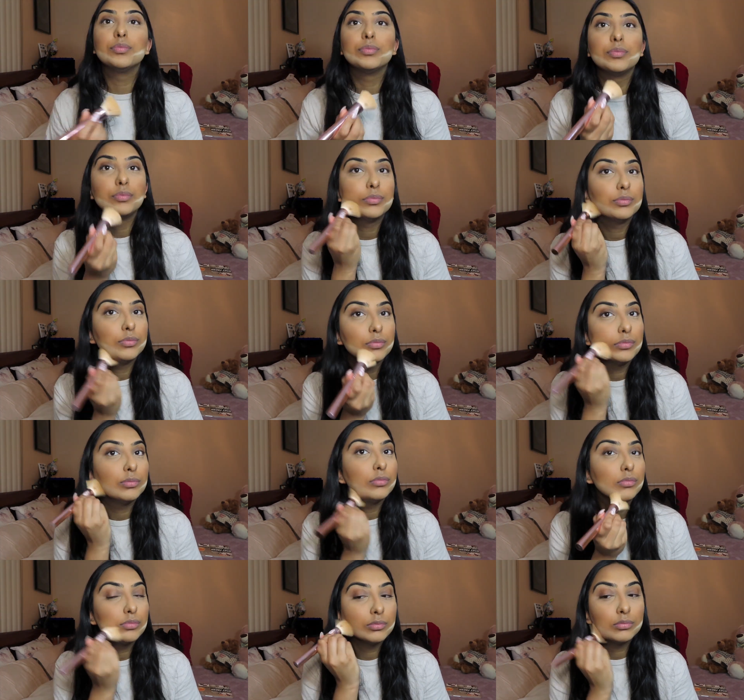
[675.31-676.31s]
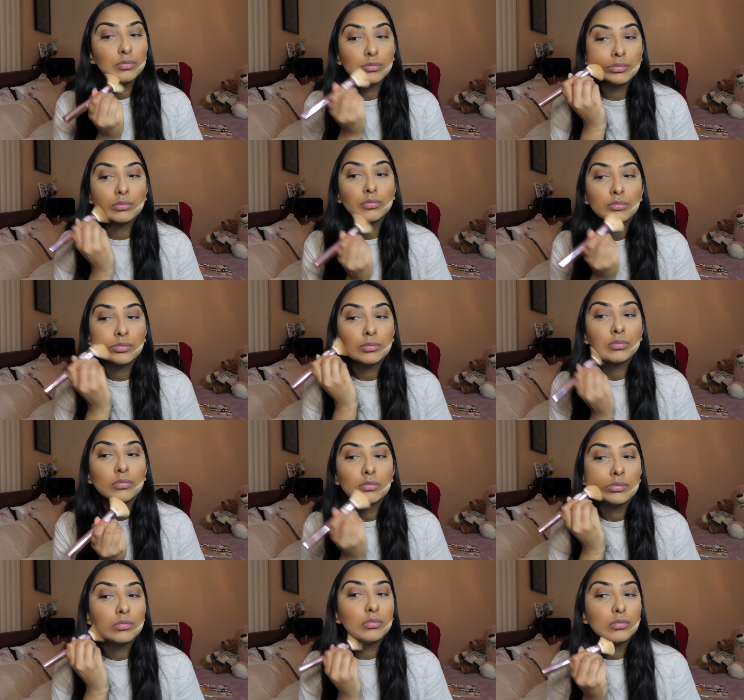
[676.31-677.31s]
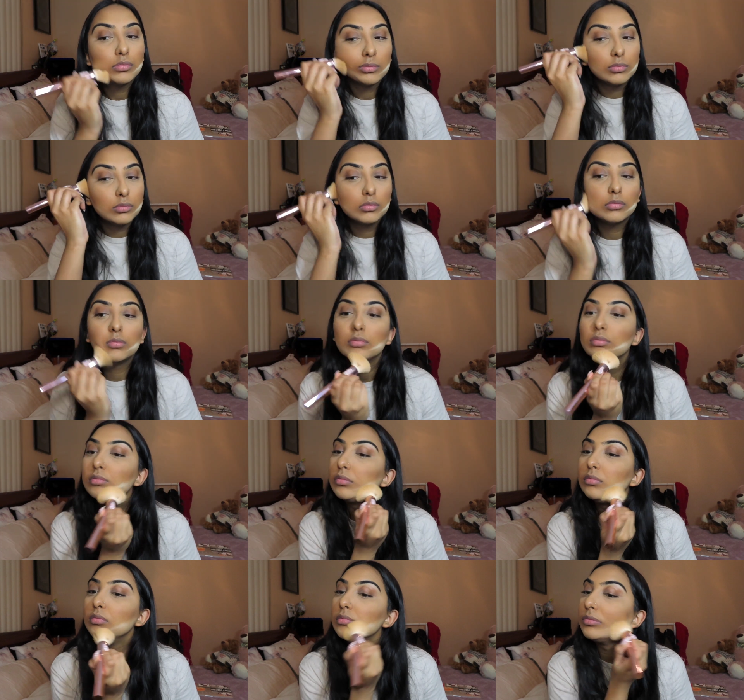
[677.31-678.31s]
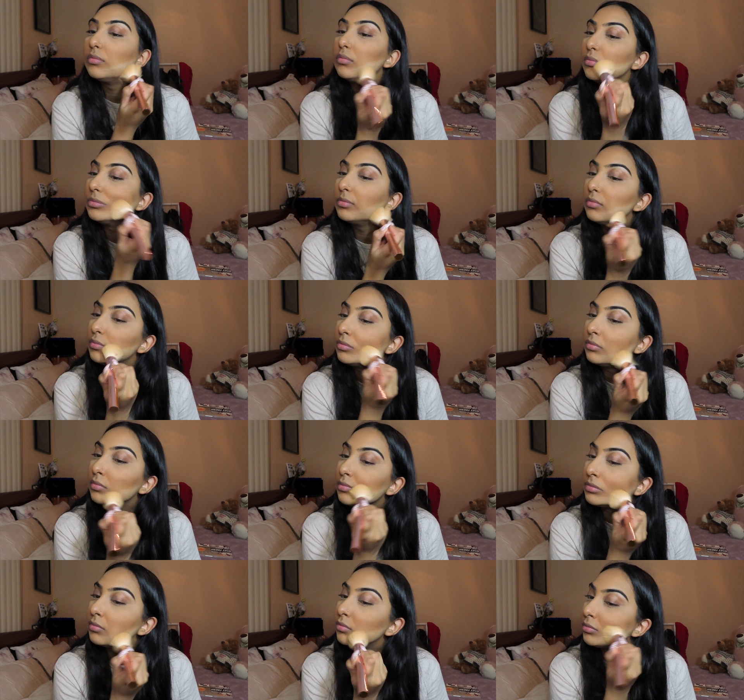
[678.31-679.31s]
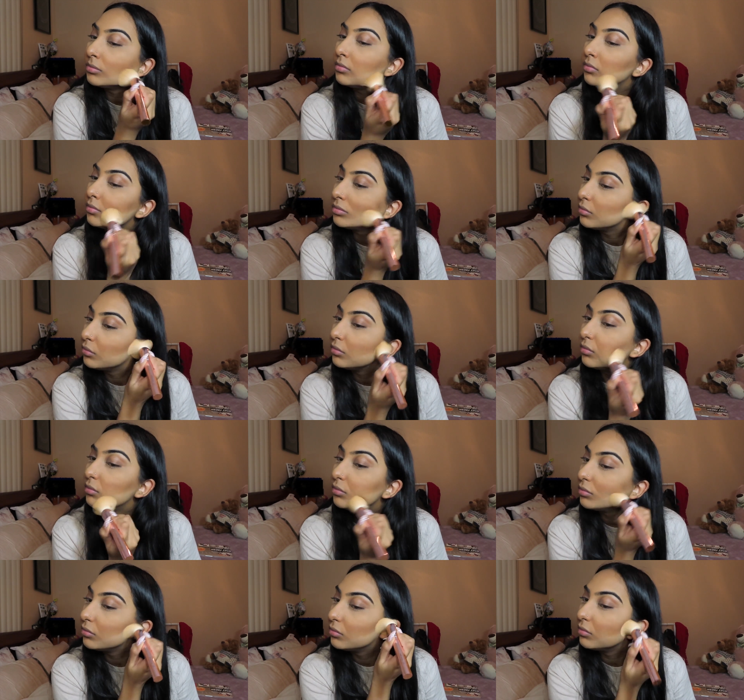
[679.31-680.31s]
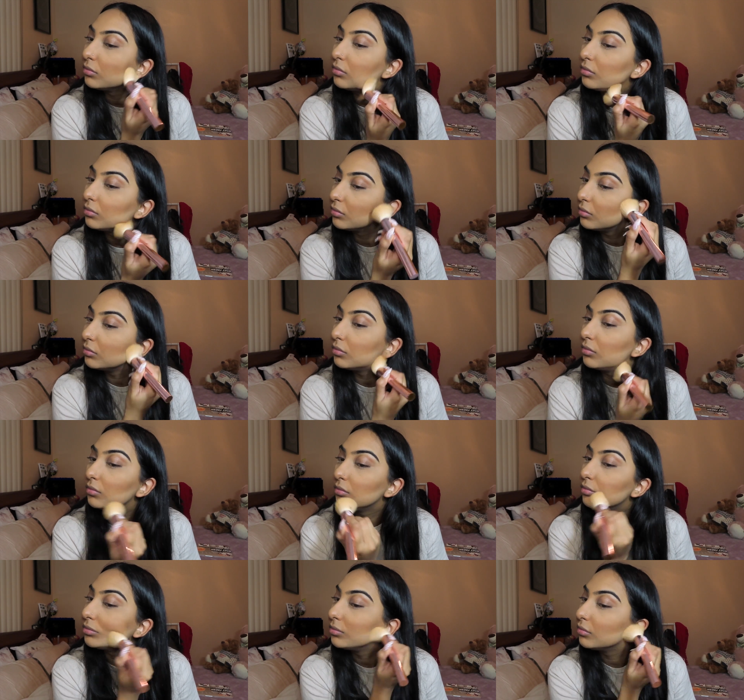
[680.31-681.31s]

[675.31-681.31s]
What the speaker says: No one is speaking in this clip.